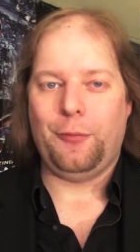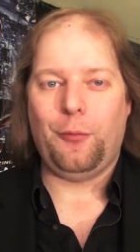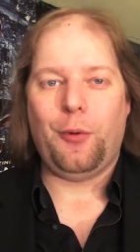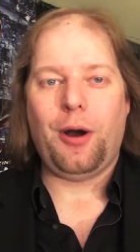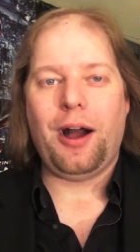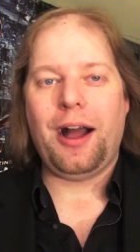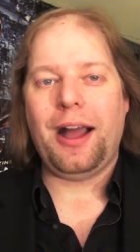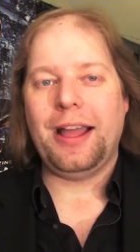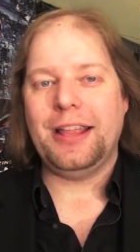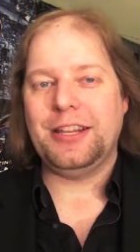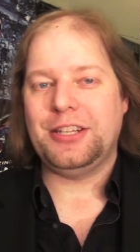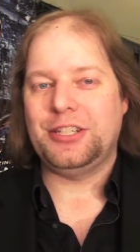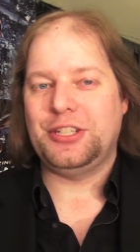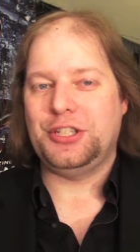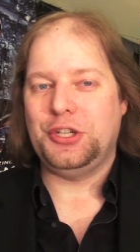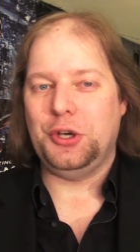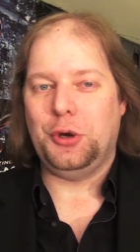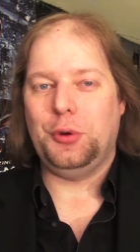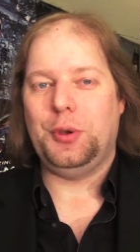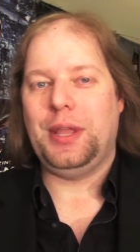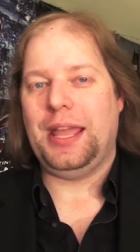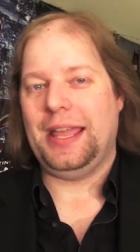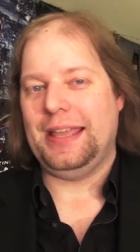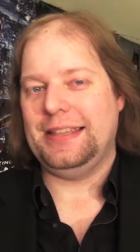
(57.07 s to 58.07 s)
Why
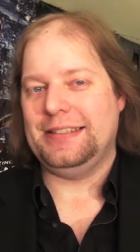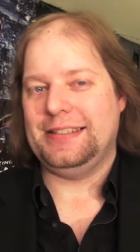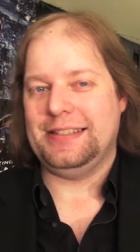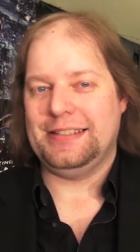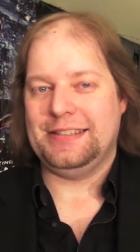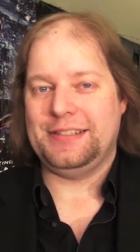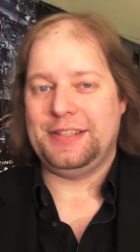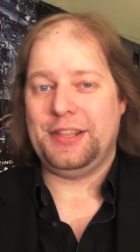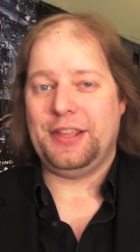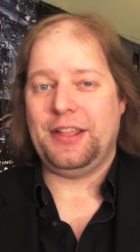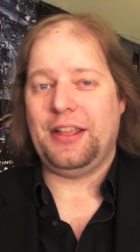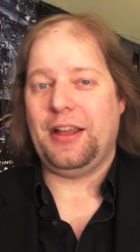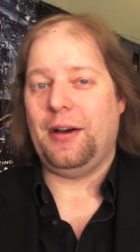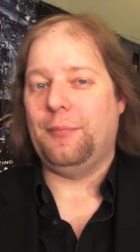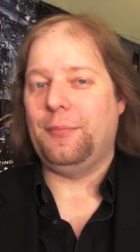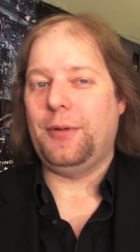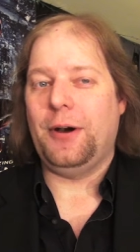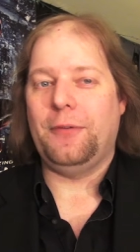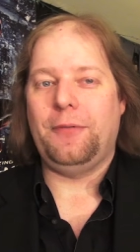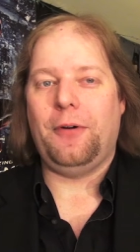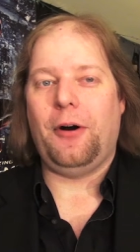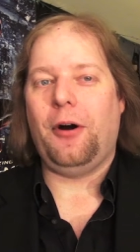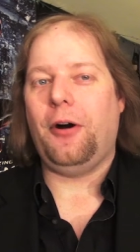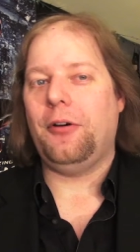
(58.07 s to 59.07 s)
showcase this thing
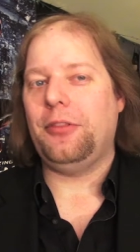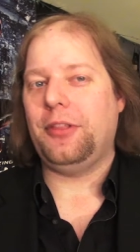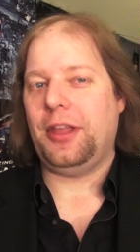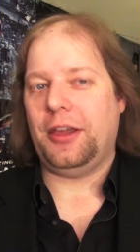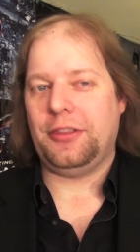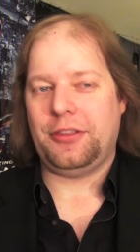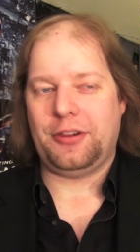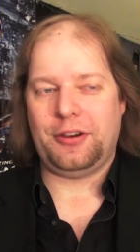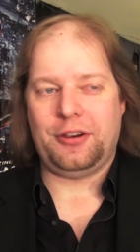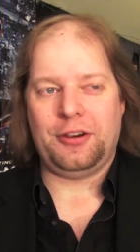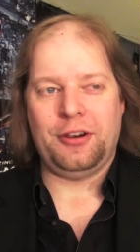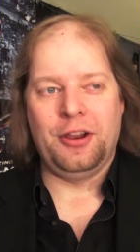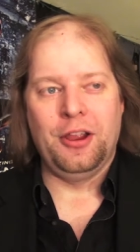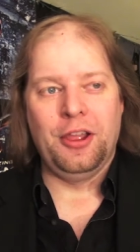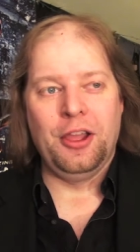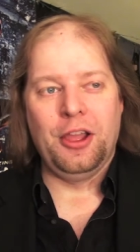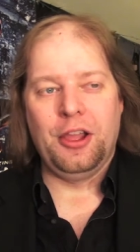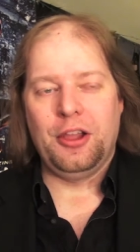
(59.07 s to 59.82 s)
above all the other